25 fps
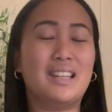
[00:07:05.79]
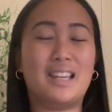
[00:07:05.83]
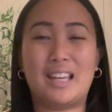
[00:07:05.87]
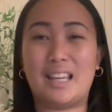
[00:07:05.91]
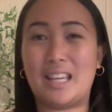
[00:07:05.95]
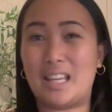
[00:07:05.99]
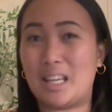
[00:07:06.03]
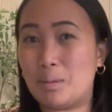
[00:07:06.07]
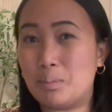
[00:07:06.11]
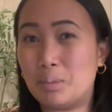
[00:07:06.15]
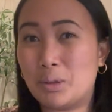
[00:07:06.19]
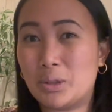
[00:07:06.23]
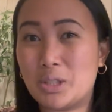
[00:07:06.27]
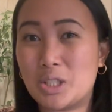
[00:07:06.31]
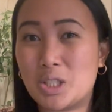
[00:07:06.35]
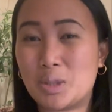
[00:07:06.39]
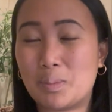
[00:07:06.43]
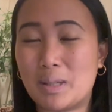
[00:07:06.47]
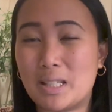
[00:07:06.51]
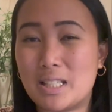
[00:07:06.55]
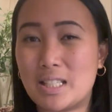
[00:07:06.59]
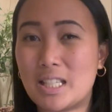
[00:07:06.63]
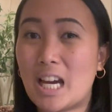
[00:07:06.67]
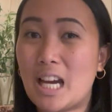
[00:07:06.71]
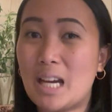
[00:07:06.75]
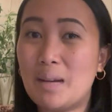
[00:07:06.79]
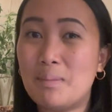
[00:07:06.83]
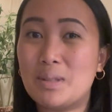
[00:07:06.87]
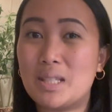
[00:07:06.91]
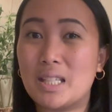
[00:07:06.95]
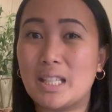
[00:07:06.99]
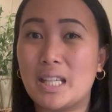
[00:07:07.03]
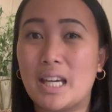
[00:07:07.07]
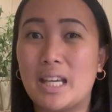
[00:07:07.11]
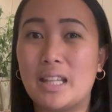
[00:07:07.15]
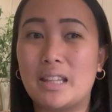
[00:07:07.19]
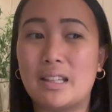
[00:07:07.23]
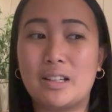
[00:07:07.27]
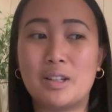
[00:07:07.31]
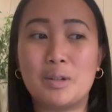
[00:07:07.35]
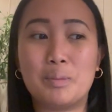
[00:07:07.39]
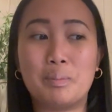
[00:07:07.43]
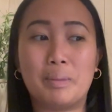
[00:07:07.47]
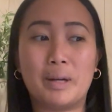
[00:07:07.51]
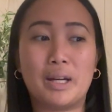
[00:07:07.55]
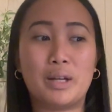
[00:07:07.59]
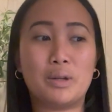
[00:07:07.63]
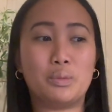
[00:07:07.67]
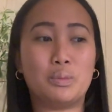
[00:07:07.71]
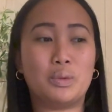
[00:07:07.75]
able to spend time together,
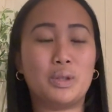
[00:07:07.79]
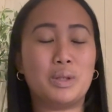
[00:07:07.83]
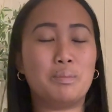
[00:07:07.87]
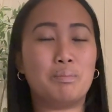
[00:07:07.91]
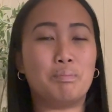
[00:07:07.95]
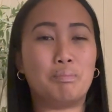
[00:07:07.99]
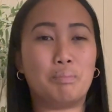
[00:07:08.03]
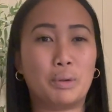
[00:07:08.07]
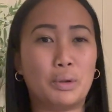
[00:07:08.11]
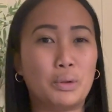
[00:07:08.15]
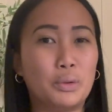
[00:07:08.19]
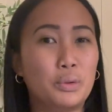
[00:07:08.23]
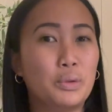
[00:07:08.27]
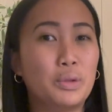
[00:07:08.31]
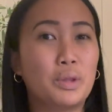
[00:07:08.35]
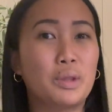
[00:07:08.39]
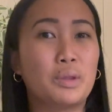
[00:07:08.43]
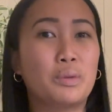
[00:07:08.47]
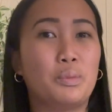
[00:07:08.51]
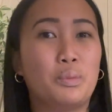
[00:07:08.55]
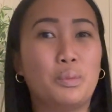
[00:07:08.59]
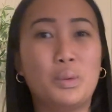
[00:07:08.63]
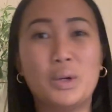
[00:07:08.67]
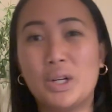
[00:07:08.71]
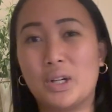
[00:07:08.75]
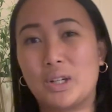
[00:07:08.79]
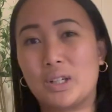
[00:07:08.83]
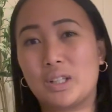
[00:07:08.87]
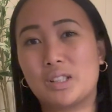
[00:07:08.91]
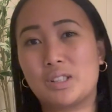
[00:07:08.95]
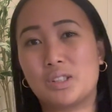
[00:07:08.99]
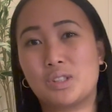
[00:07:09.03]
but we both work.